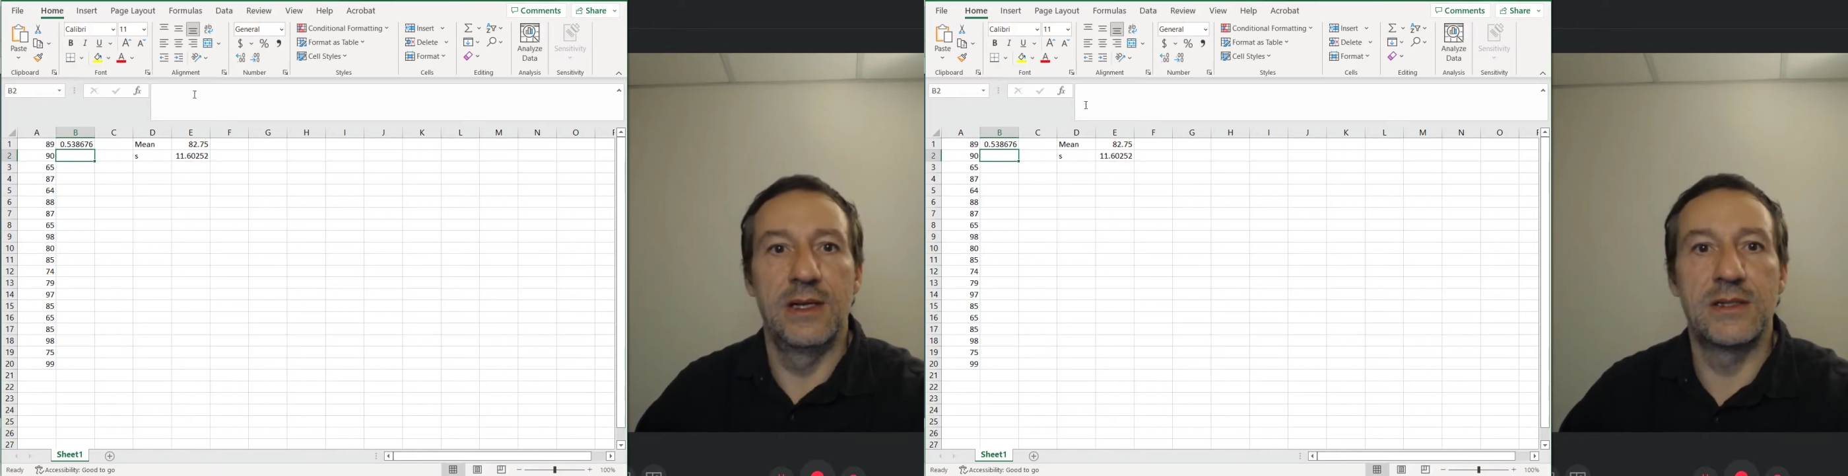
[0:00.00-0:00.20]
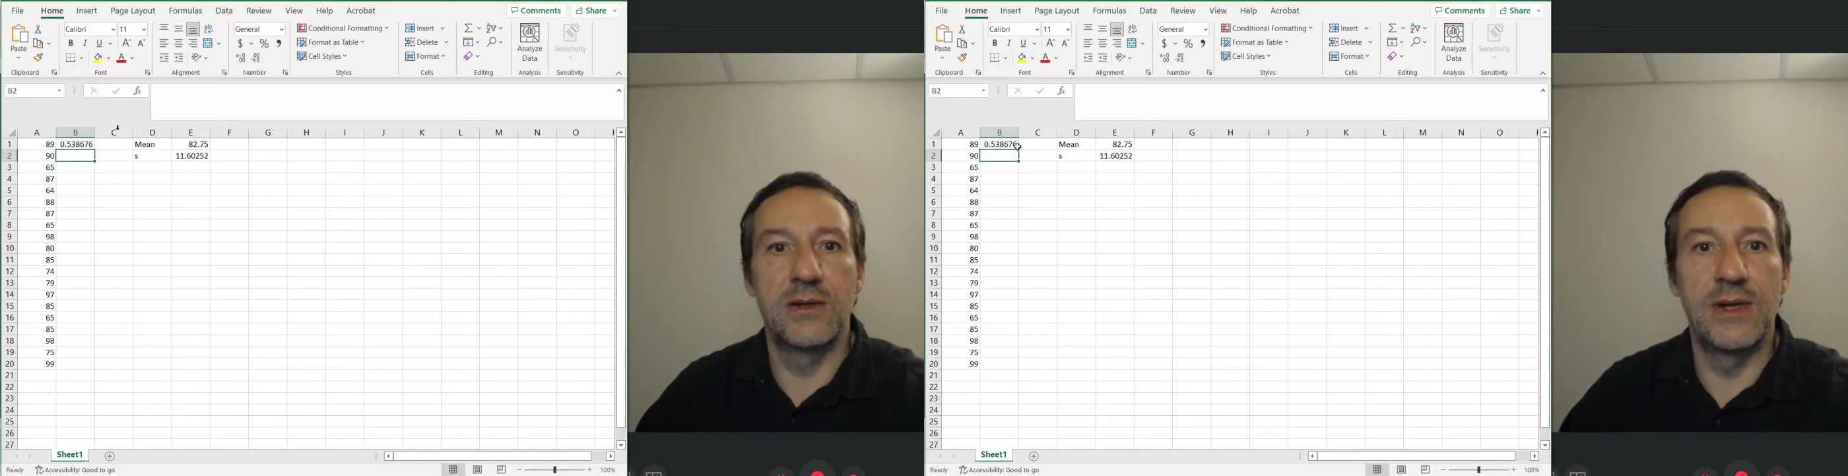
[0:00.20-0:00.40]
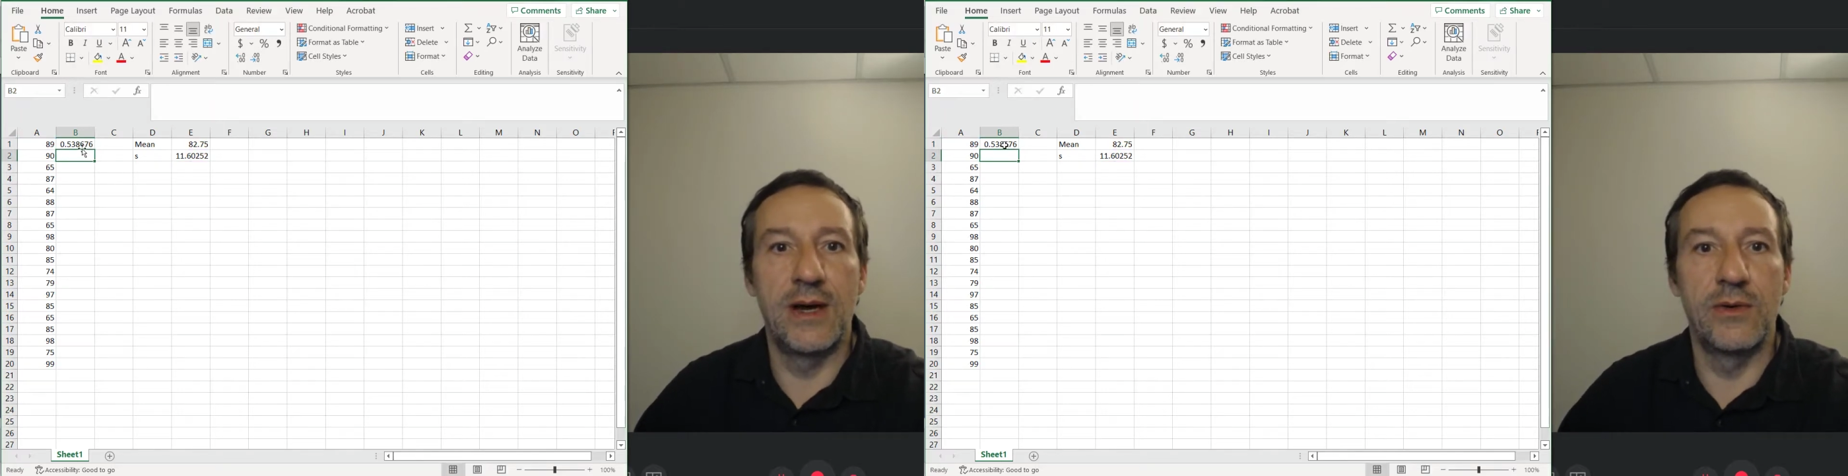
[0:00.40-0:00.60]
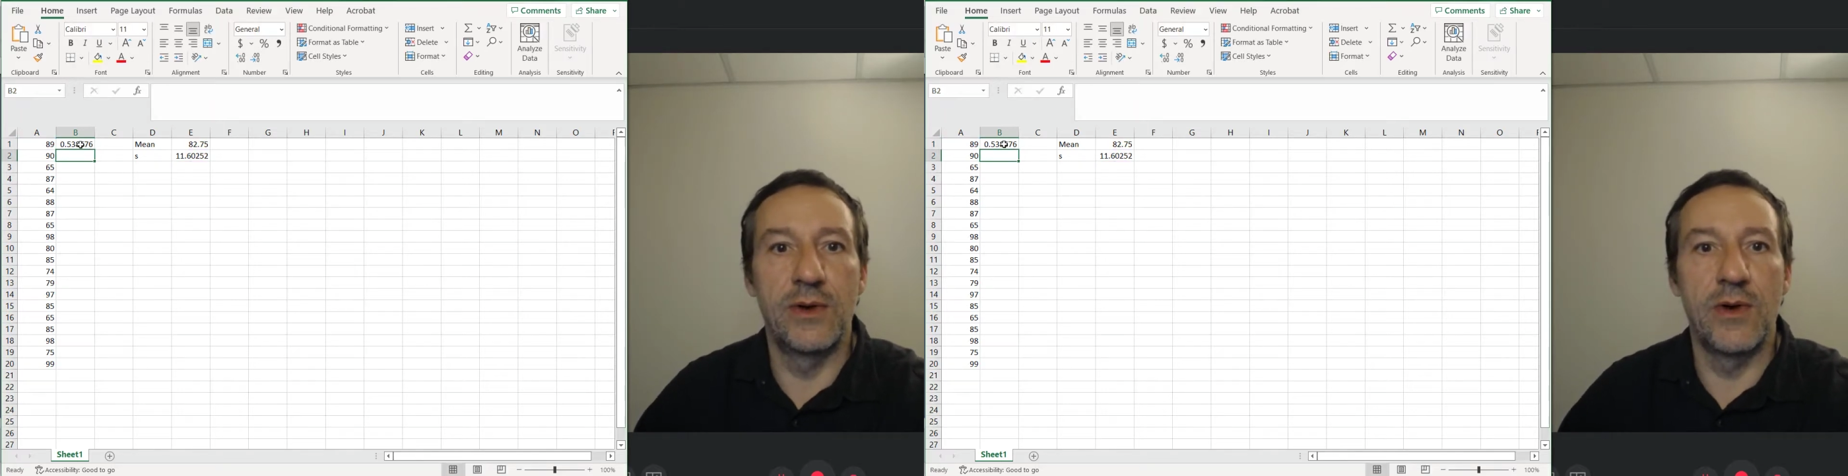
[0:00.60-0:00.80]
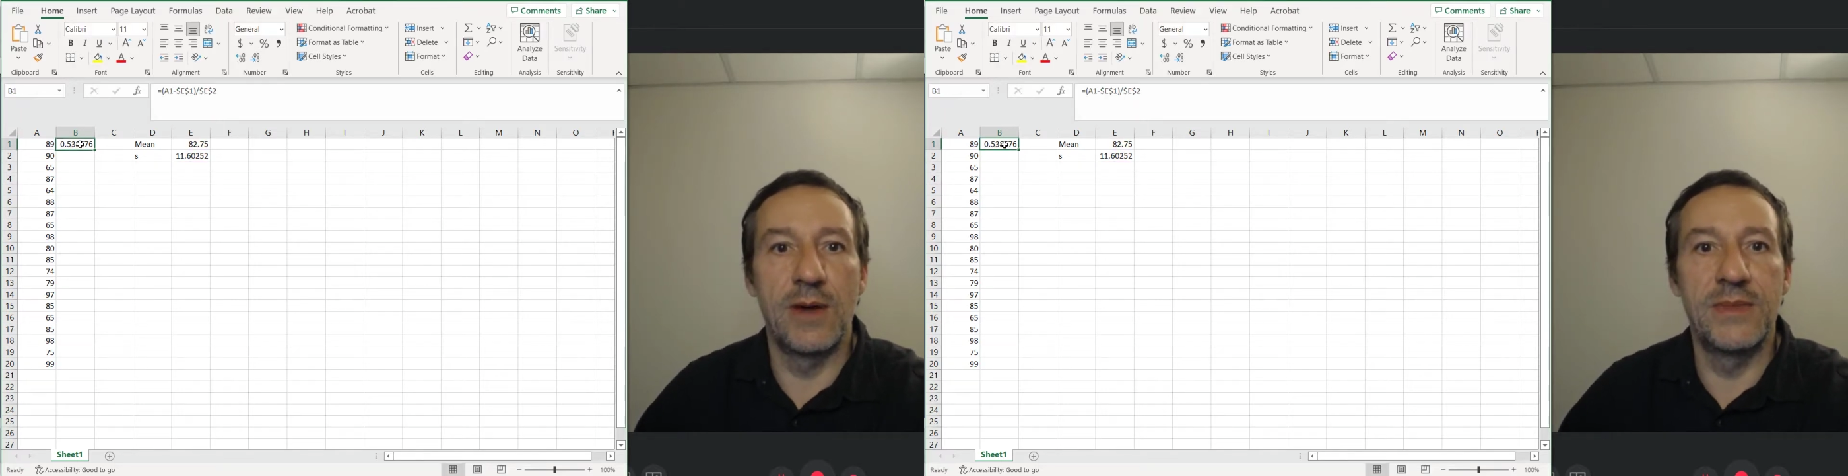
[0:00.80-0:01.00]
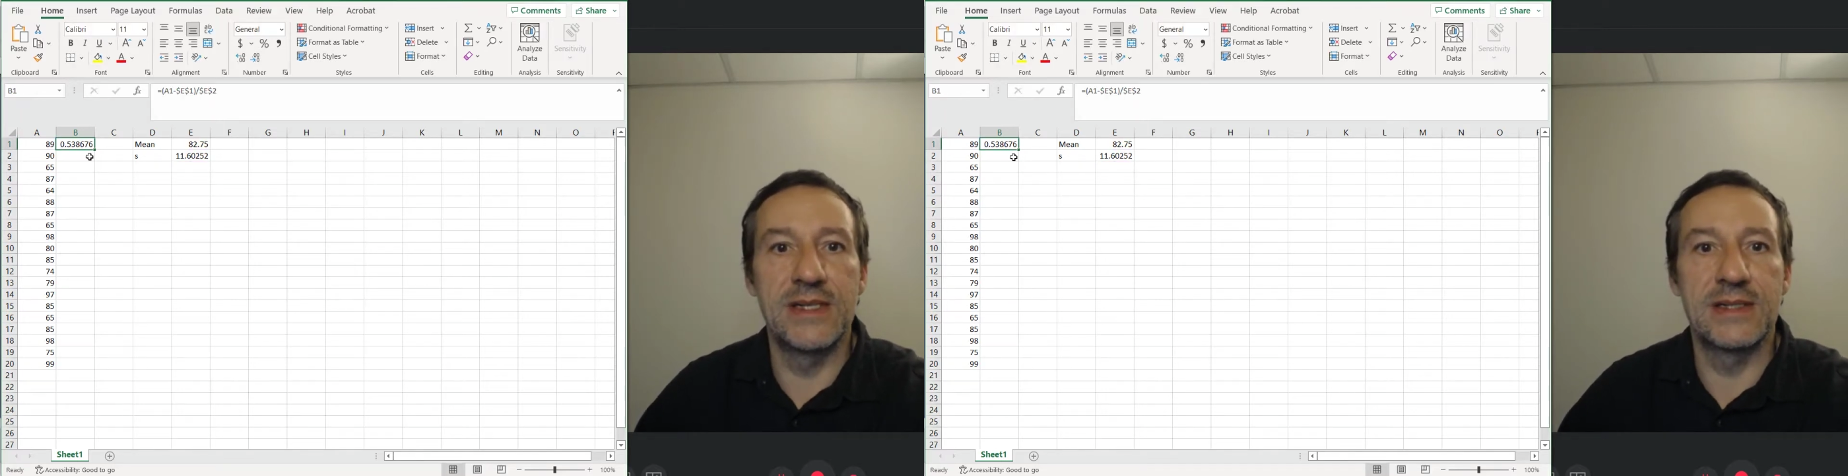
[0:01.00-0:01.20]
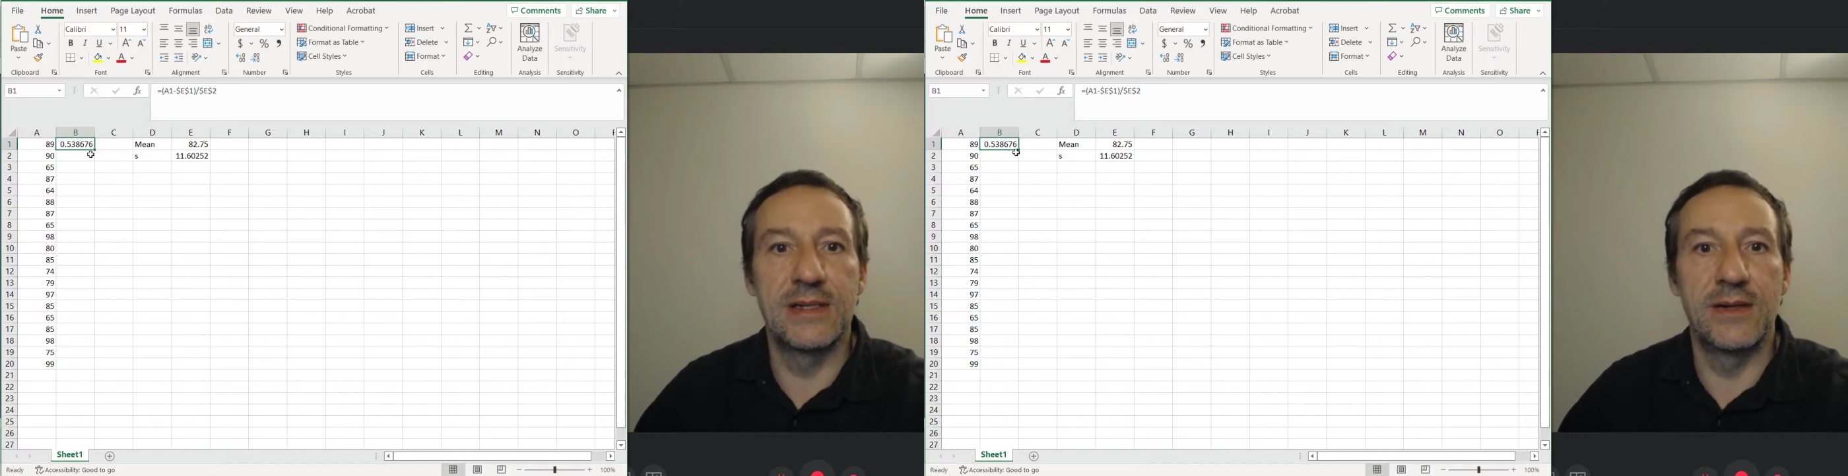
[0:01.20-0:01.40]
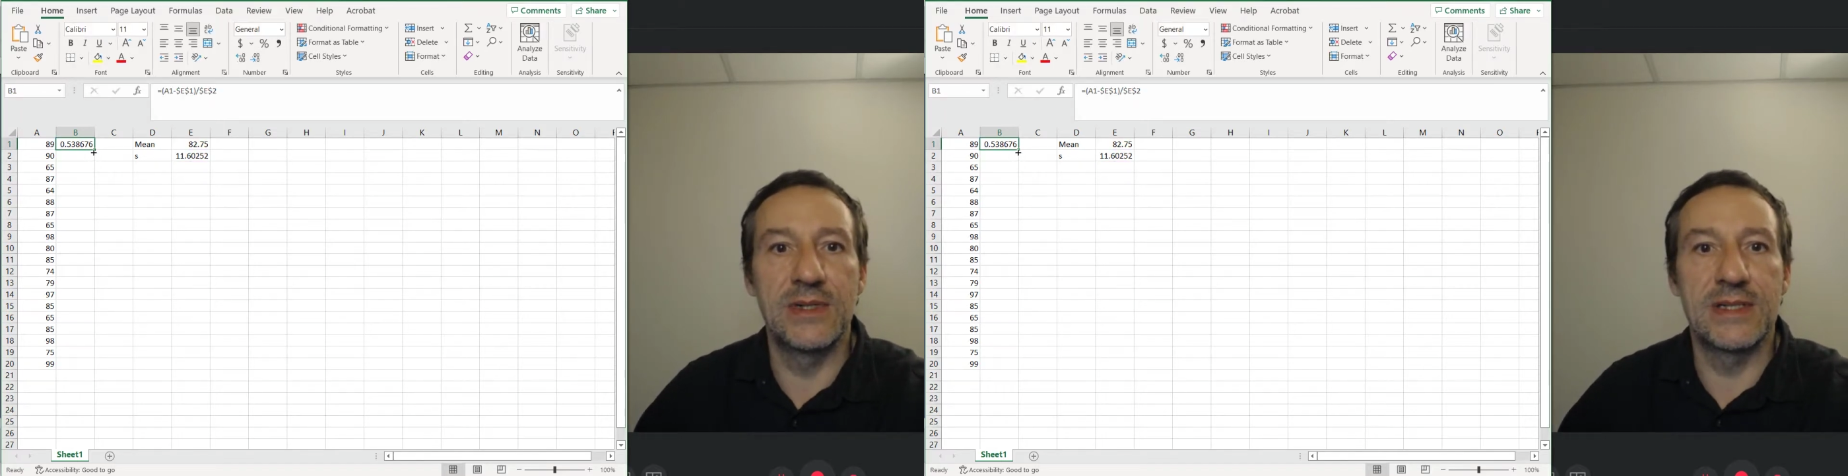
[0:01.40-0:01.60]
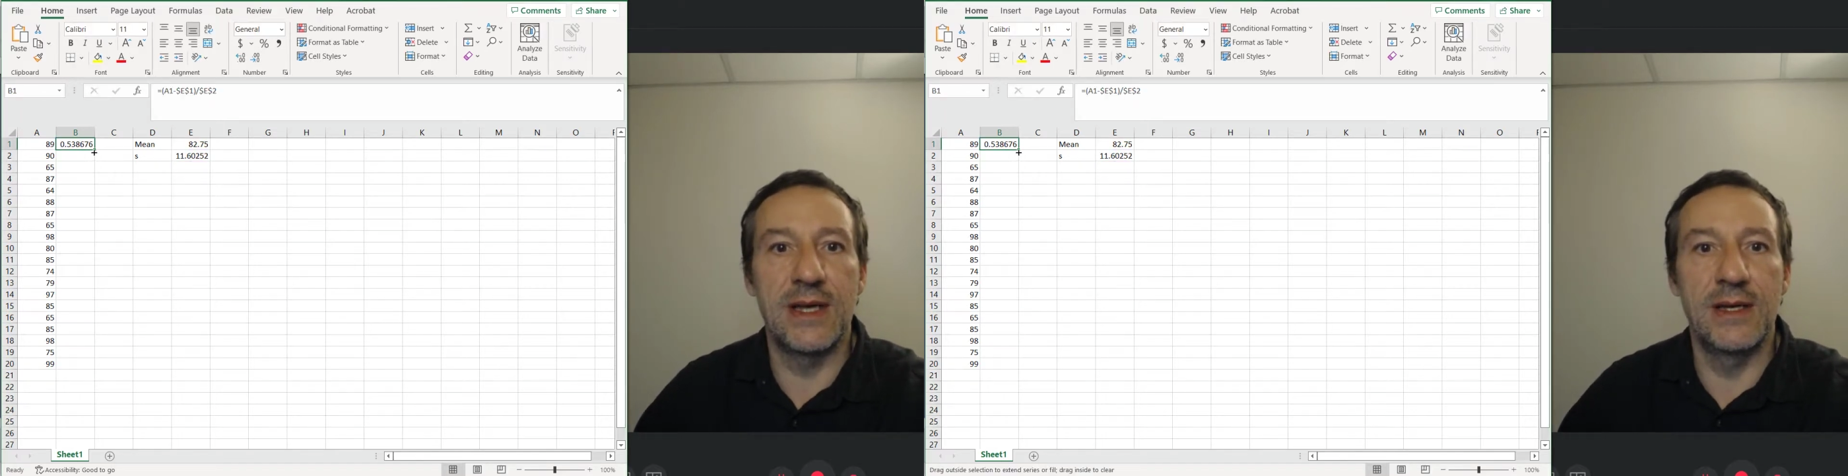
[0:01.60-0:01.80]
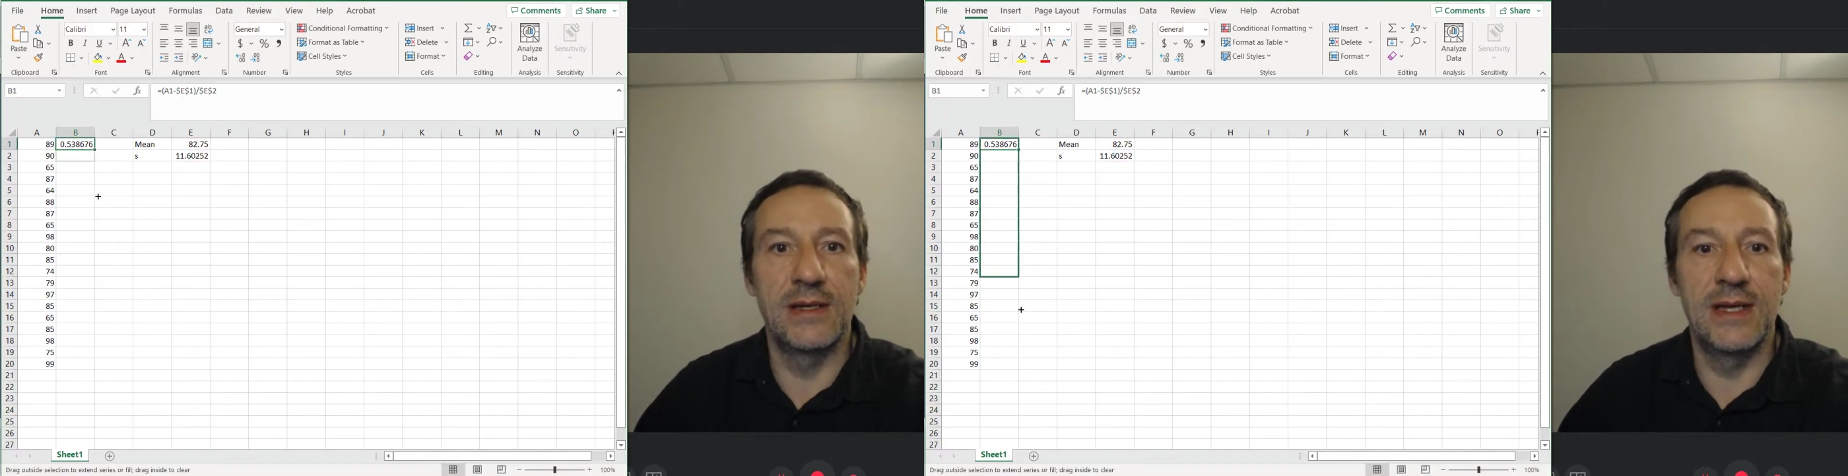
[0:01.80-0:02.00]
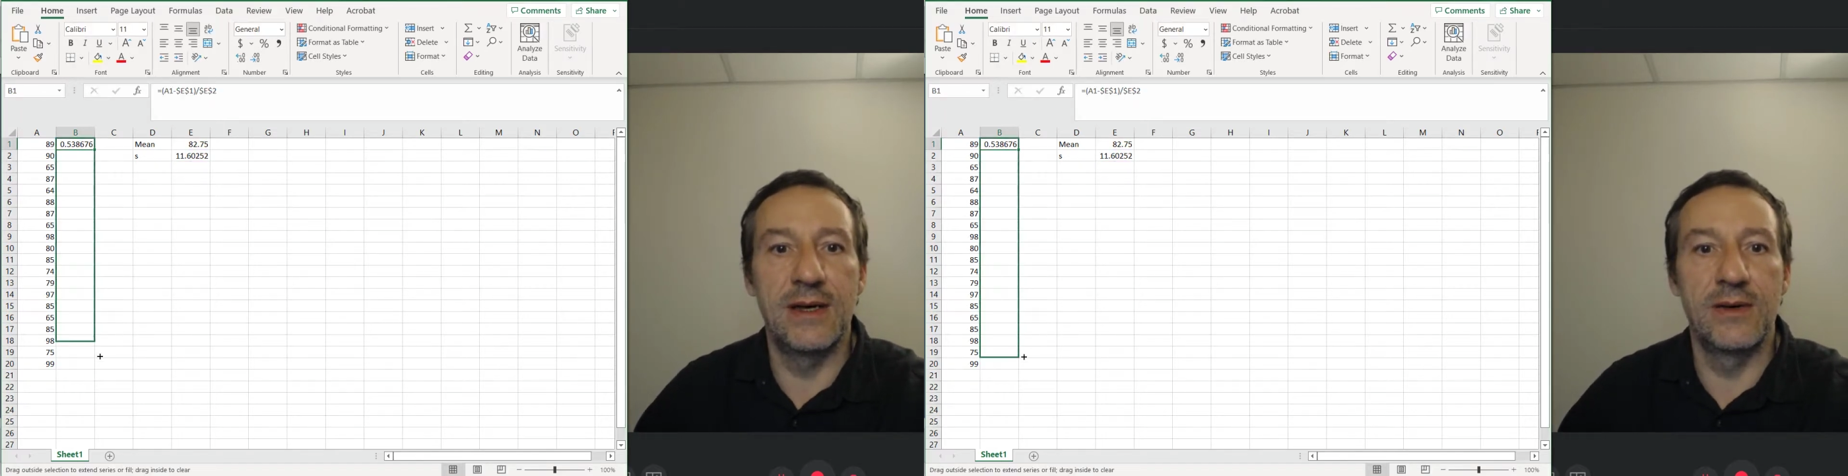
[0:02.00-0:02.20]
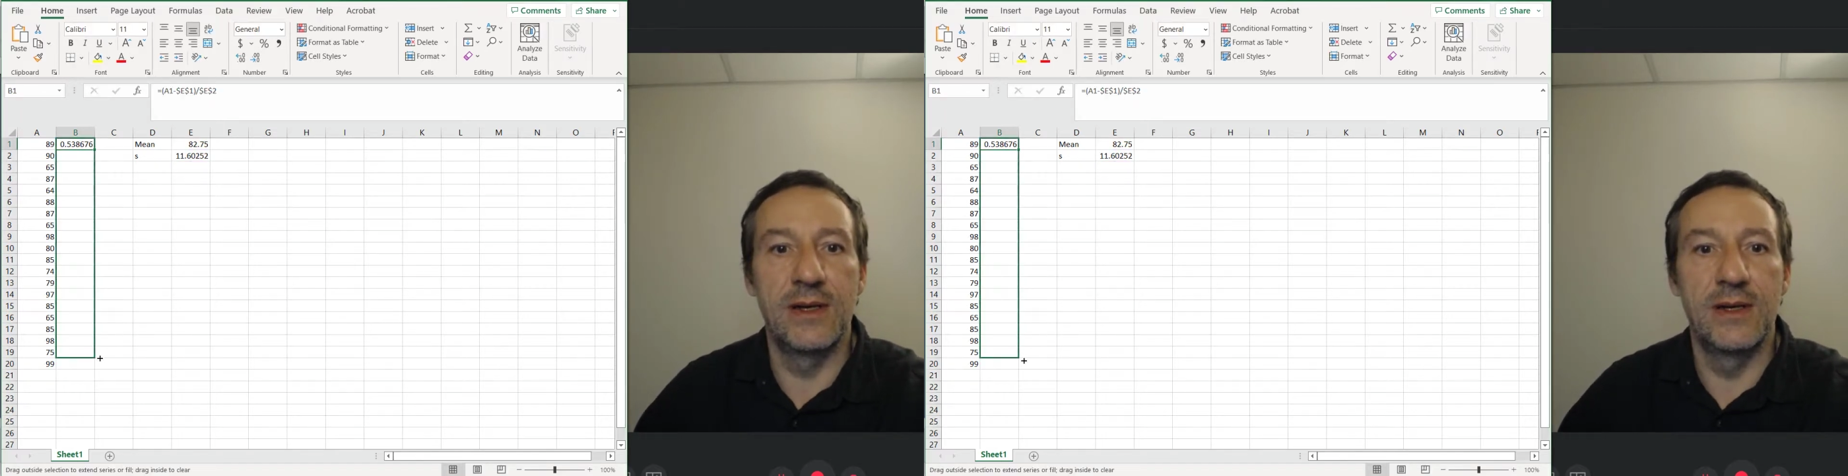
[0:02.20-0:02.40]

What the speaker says: And so now when we grab this and we slide it down,